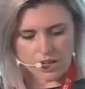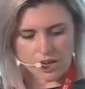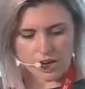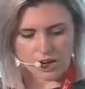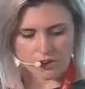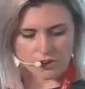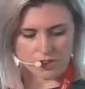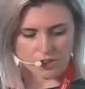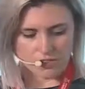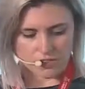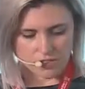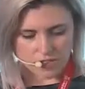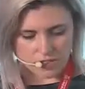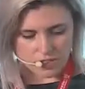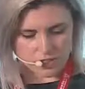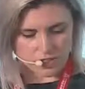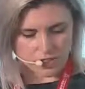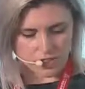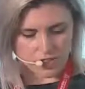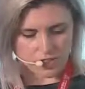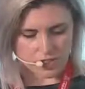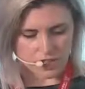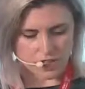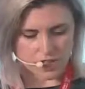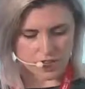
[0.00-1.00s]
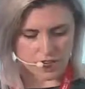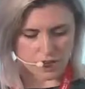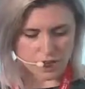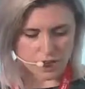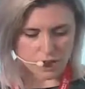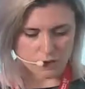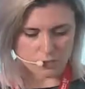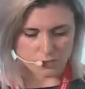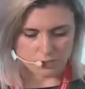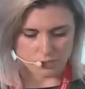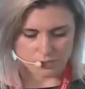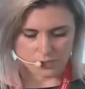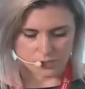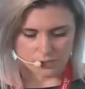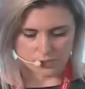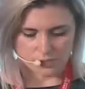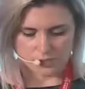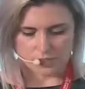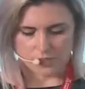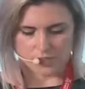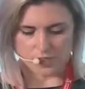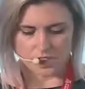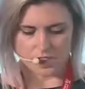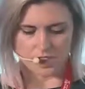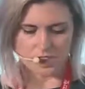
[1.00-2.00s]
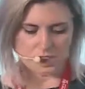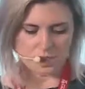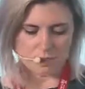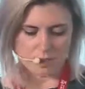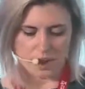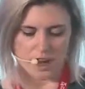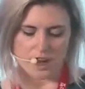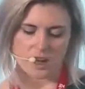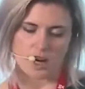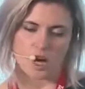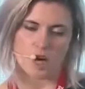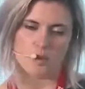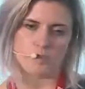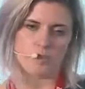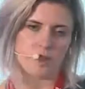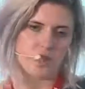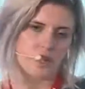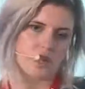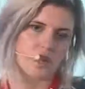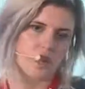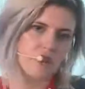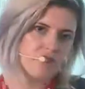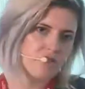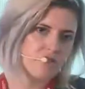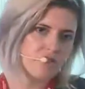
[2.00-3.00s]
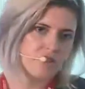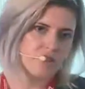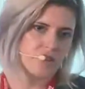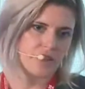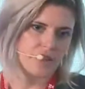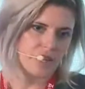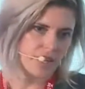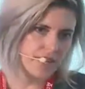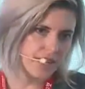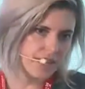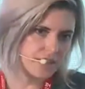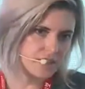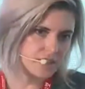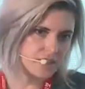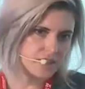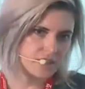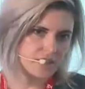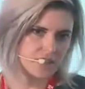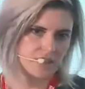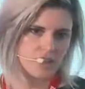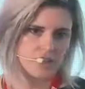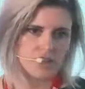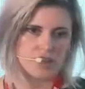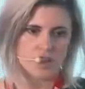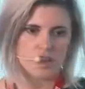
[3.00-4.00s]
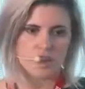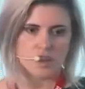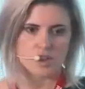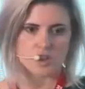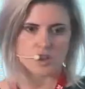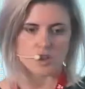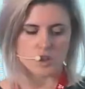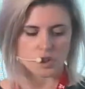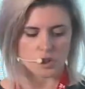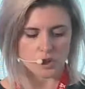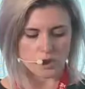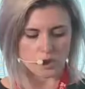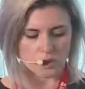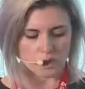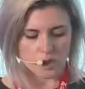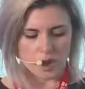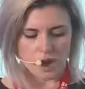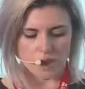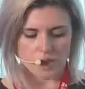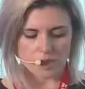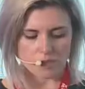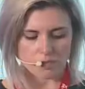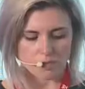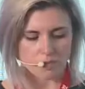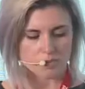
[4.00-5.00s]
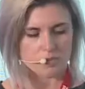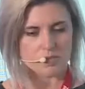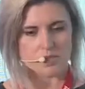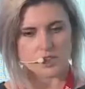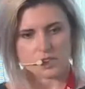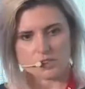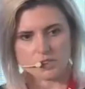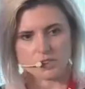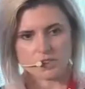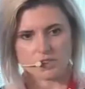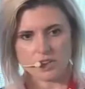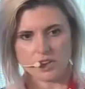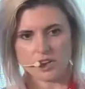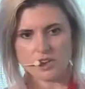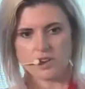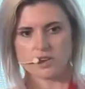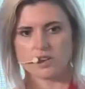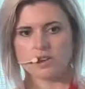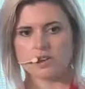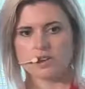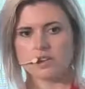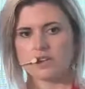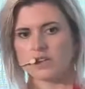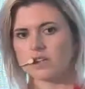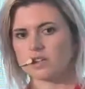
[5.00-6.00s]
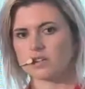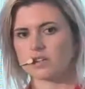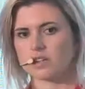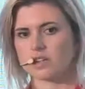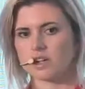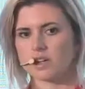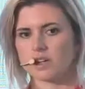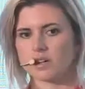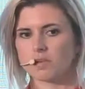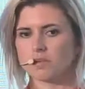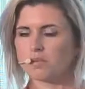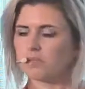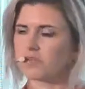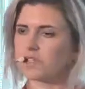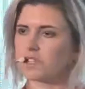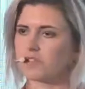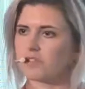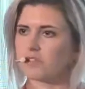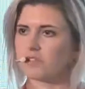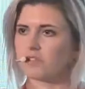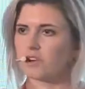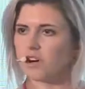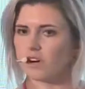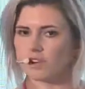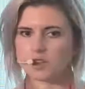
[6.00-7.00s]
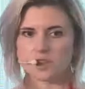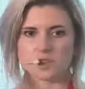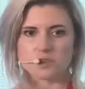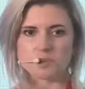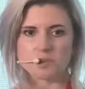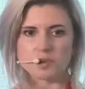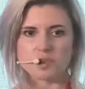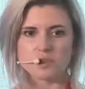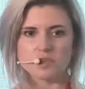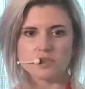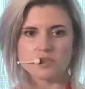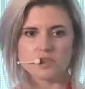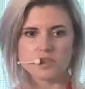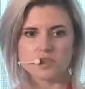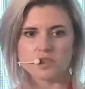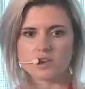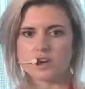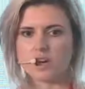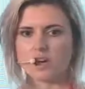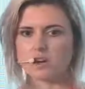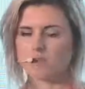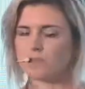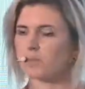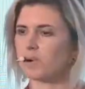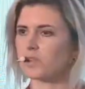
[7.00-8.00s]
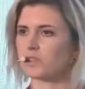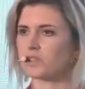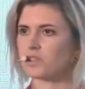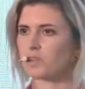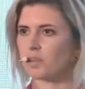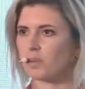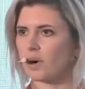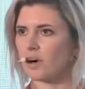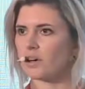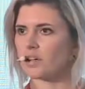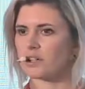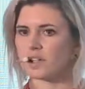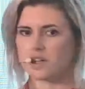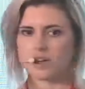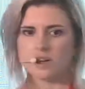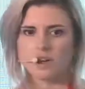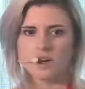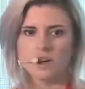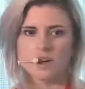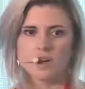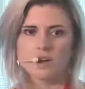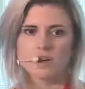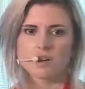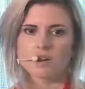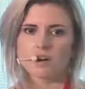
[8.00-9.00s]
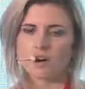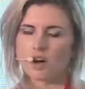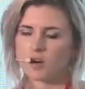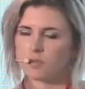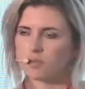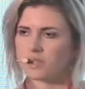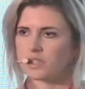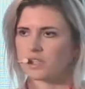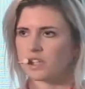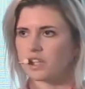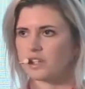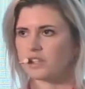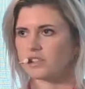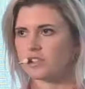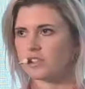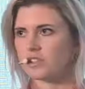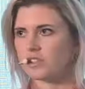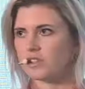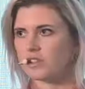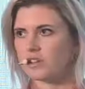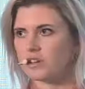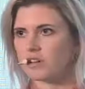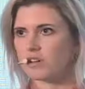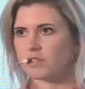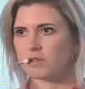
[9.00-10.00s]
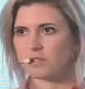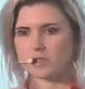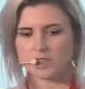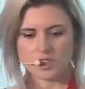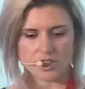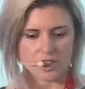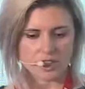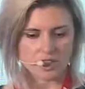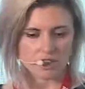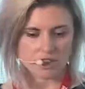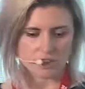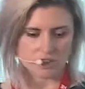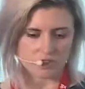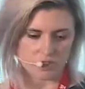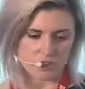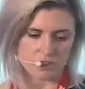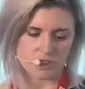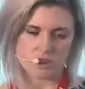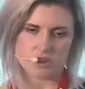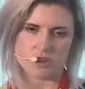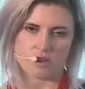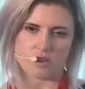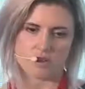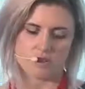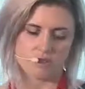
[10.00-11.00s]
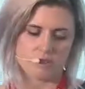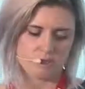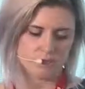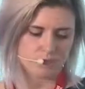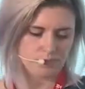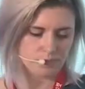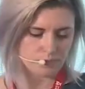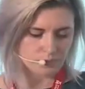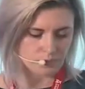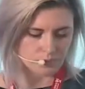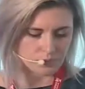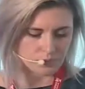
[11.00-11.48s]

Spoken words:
However, these may not be enough in the end. So I do think that things like zero-knowledge proofs and multi-party computation are really the future.